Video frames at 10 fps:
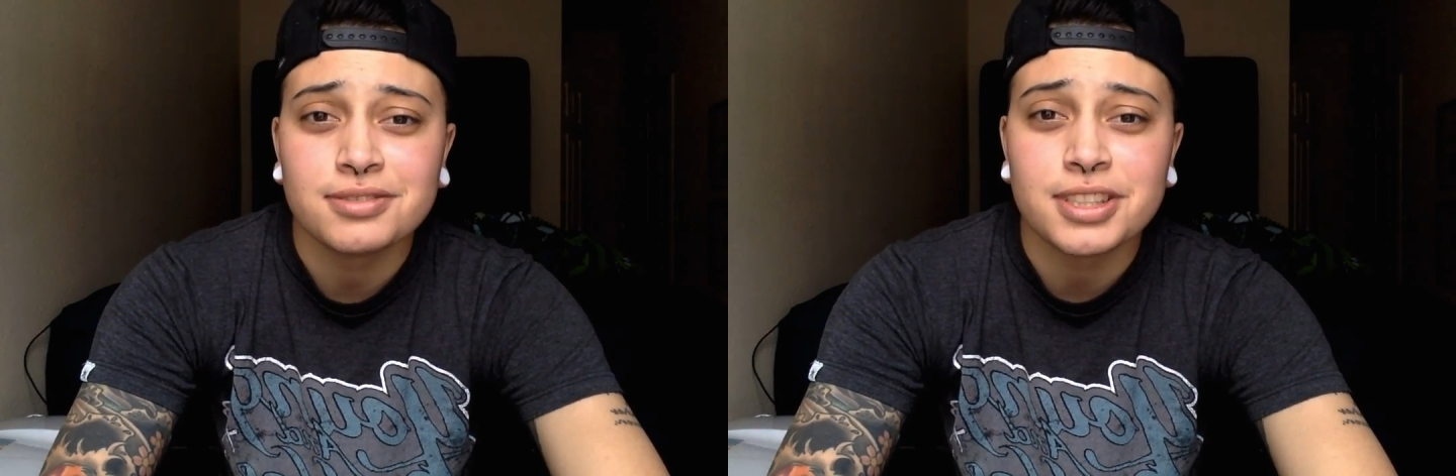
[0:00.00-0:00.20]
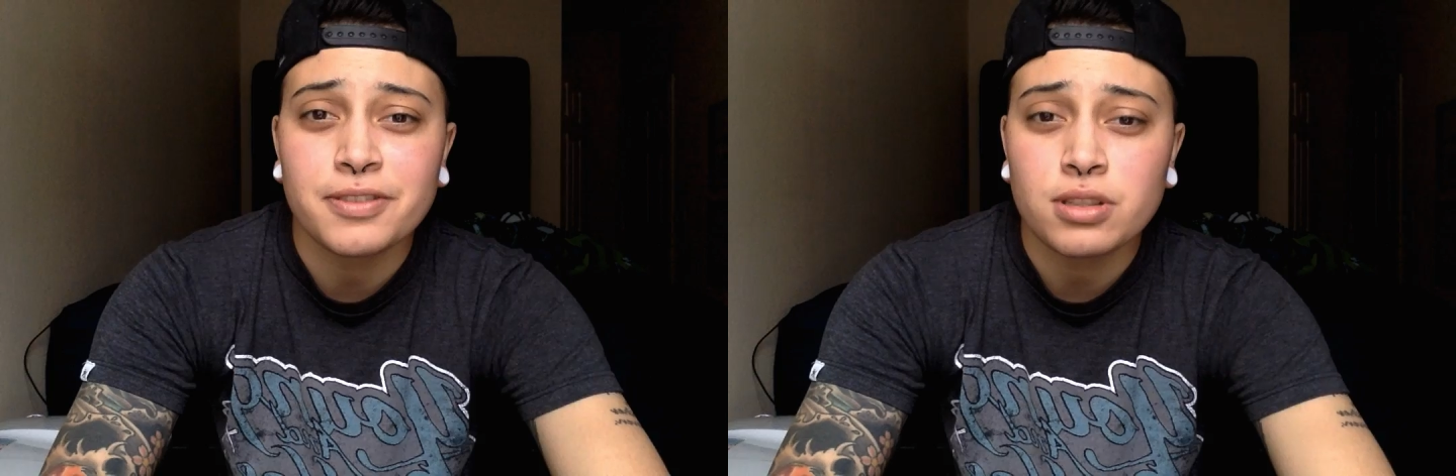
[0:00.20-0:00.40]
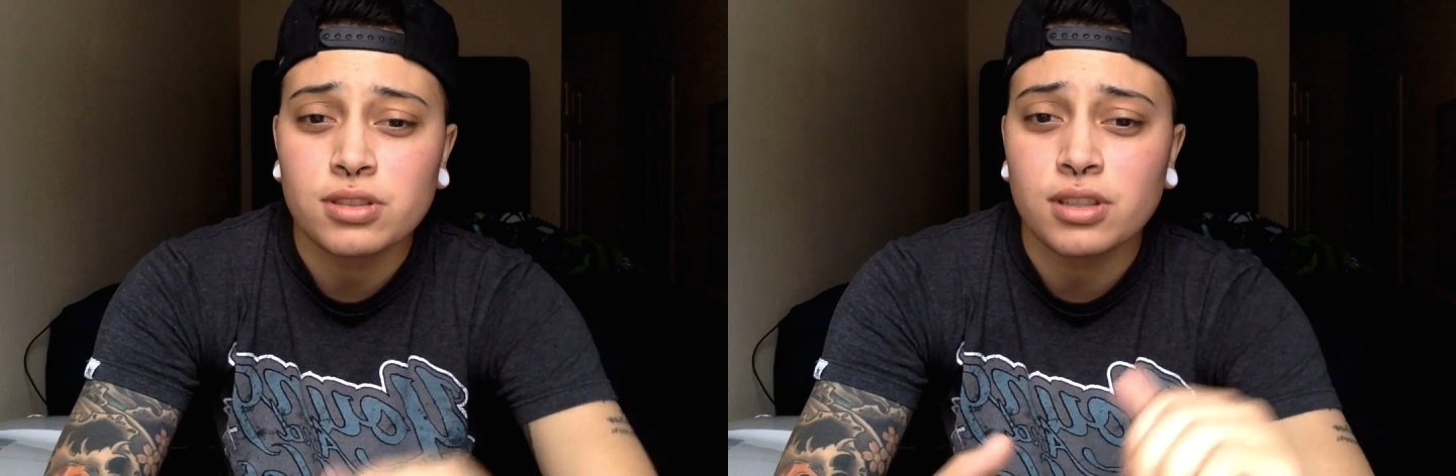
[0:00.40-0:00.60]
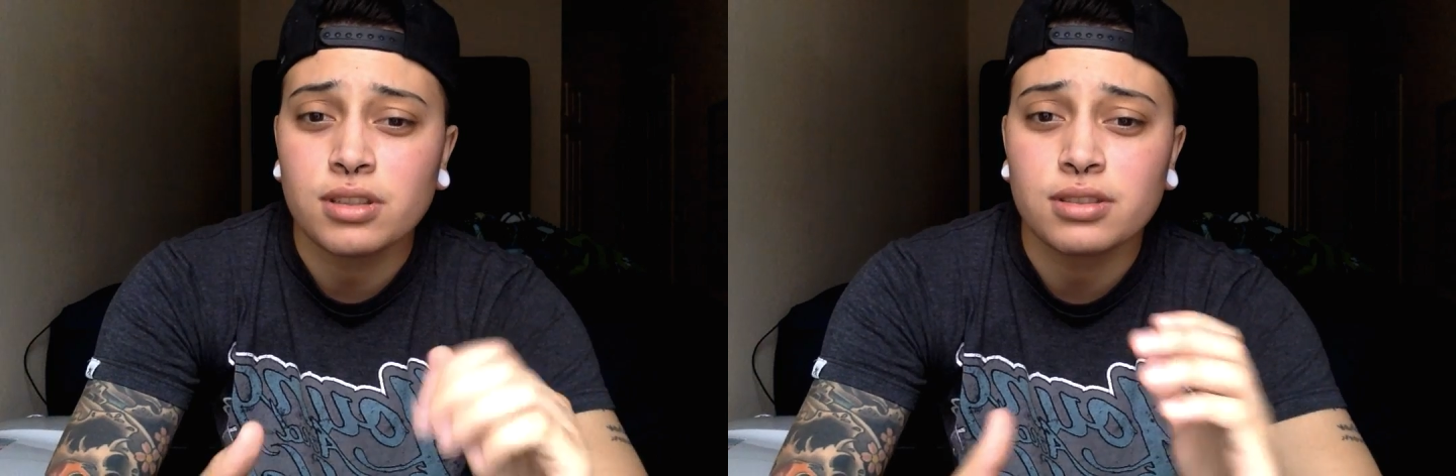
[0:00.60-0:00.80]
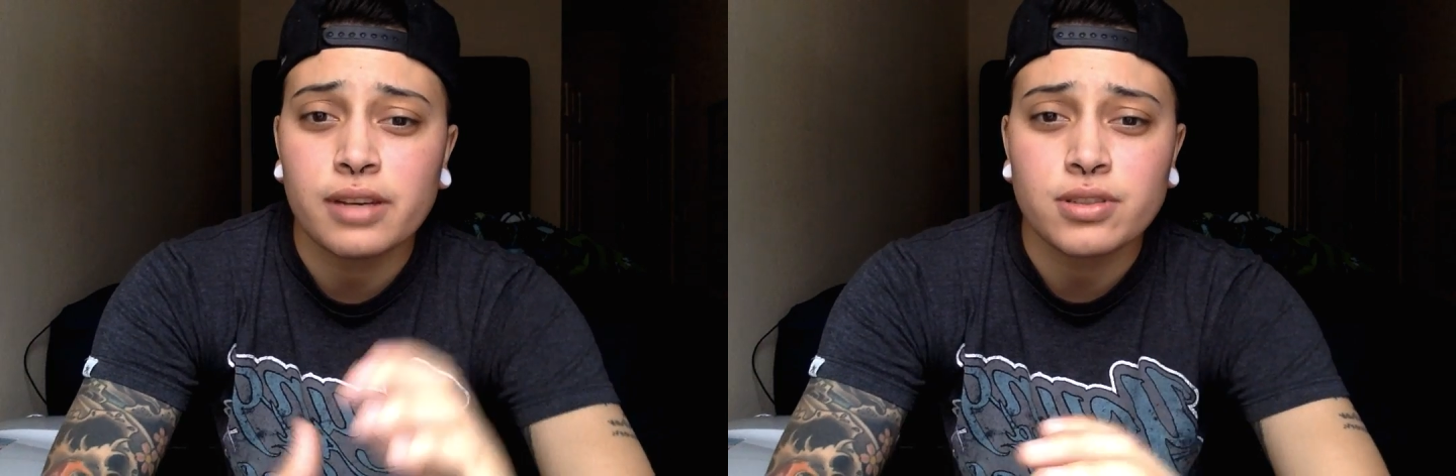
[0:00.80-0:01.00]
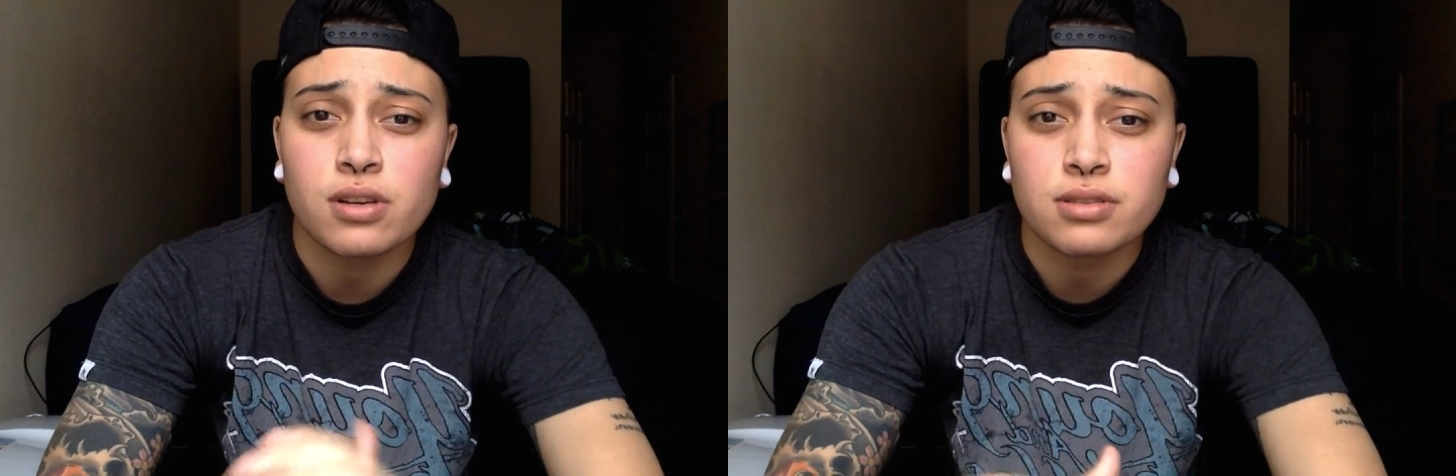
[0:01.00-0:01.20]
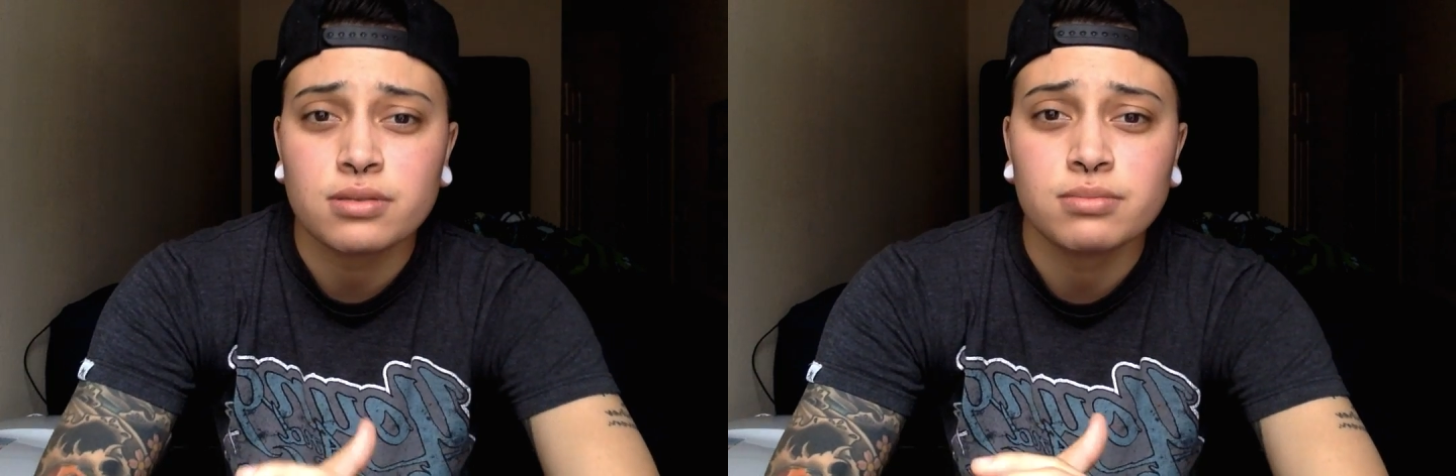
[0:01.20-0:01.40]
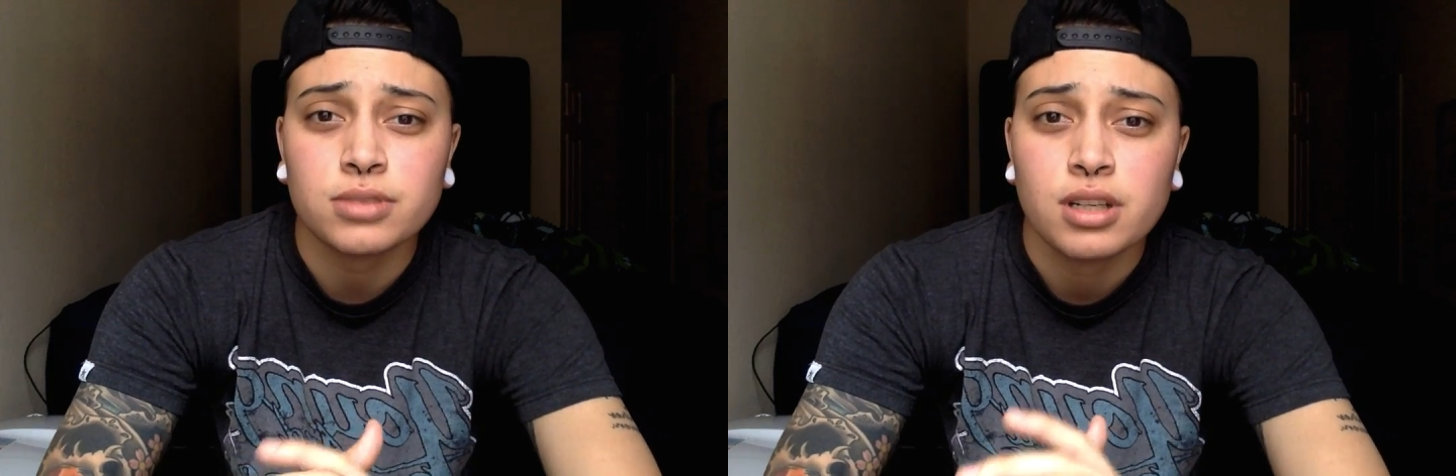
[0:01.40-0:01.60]
Everything's good. Life's
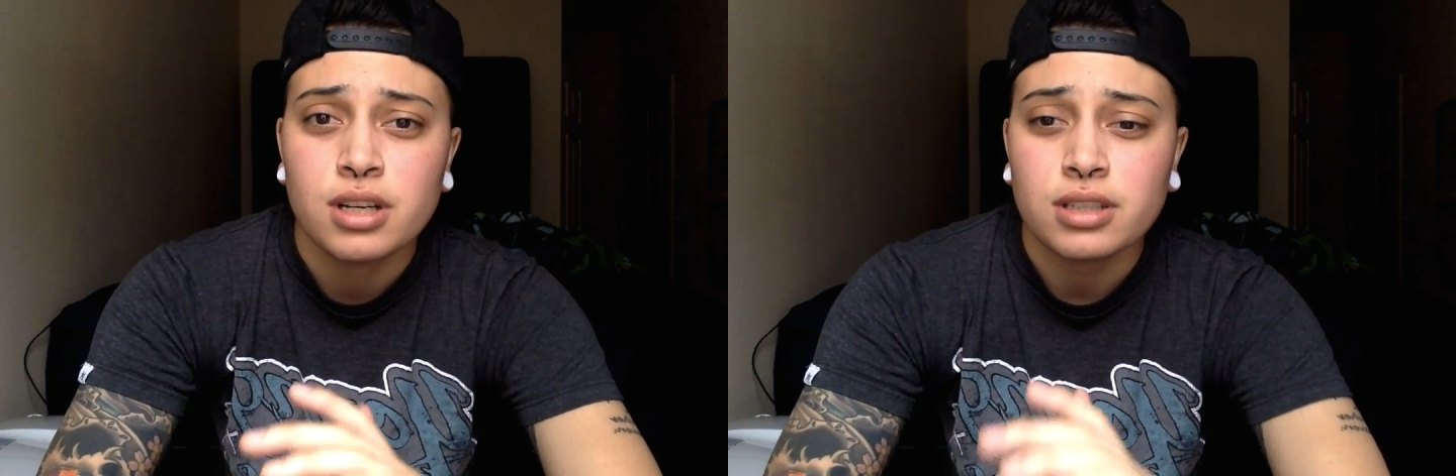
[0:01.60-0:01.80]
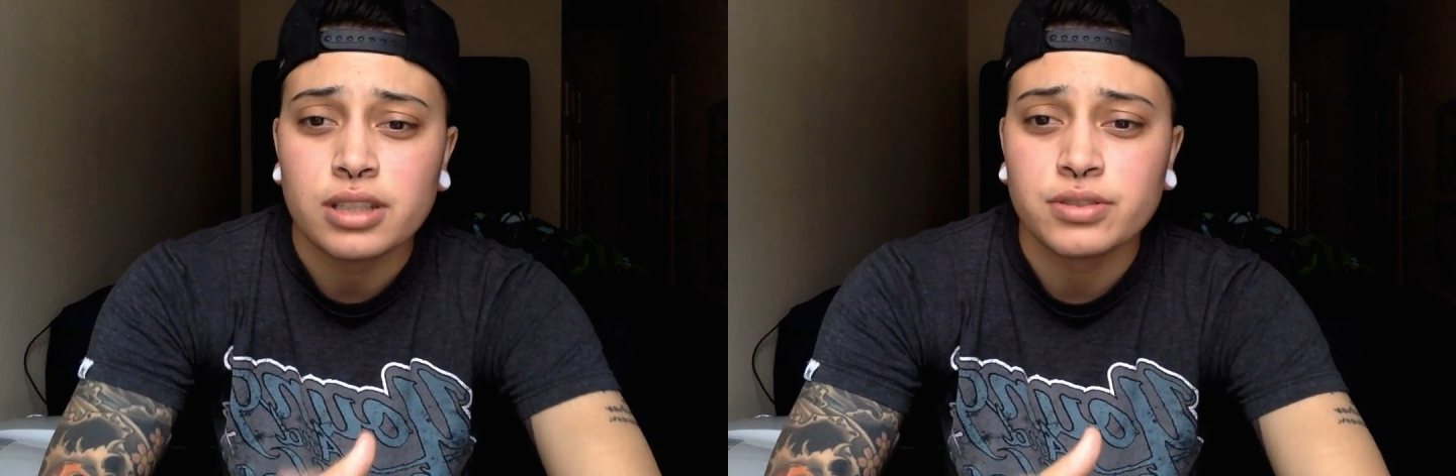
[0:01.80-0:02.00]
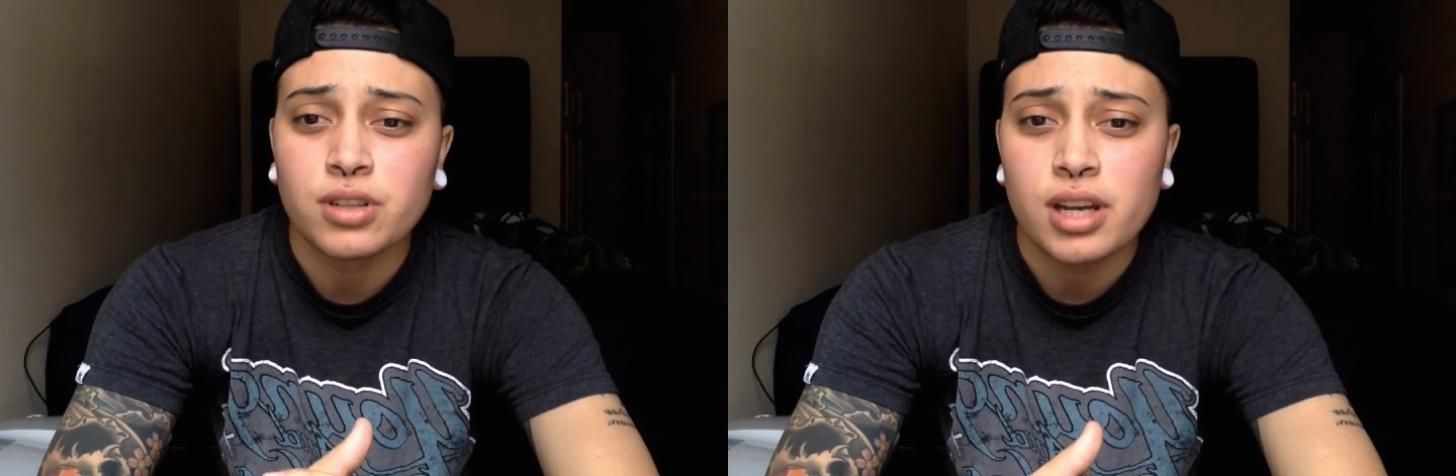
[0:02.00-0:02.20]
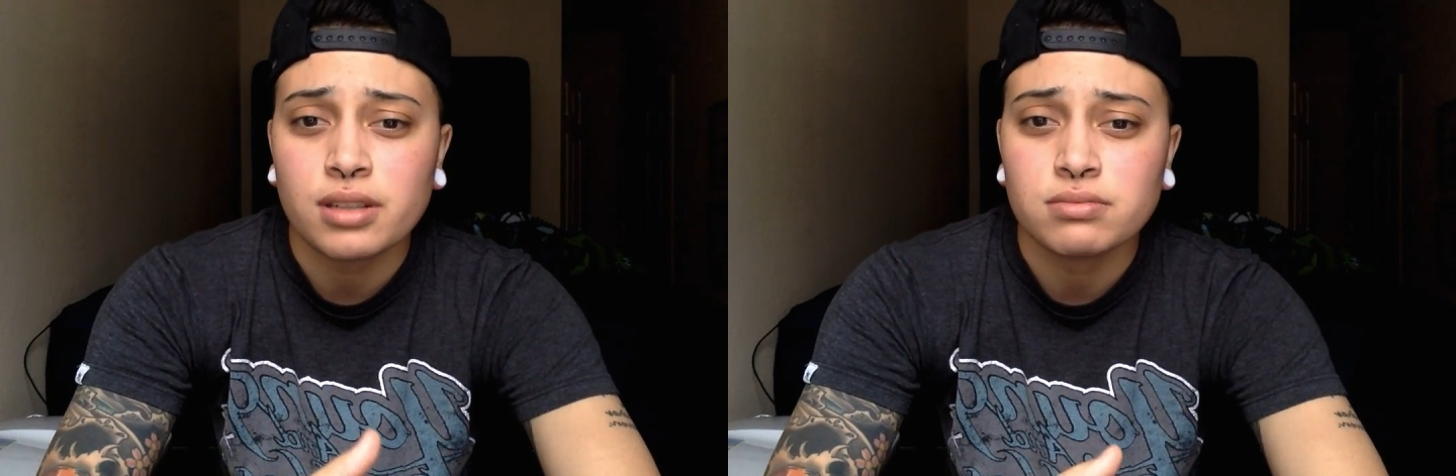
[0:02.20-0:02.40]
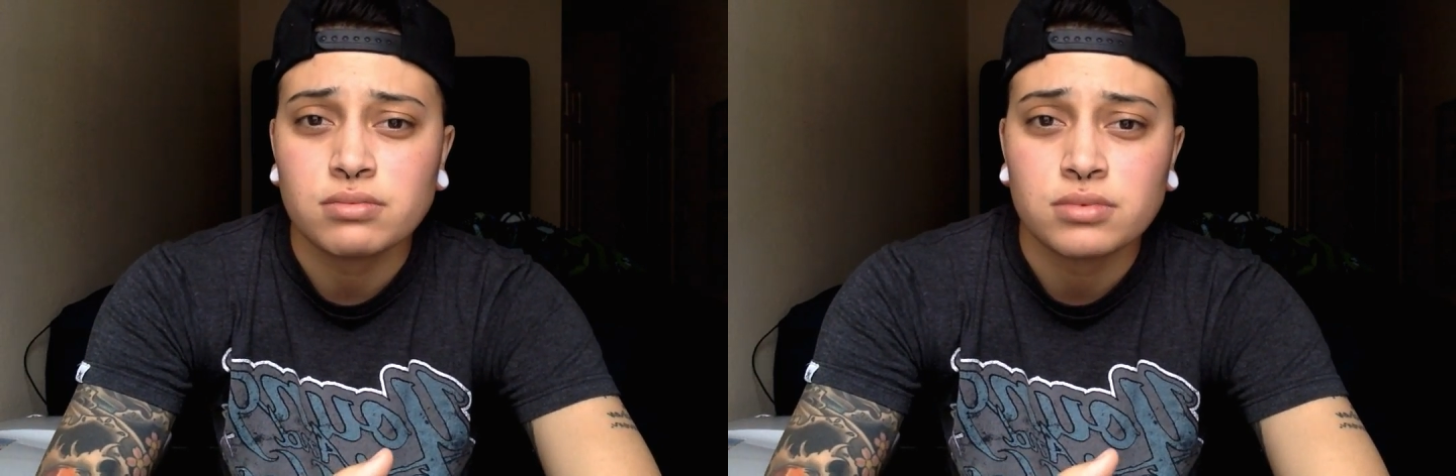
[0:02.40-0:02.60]
awesome. Life's great.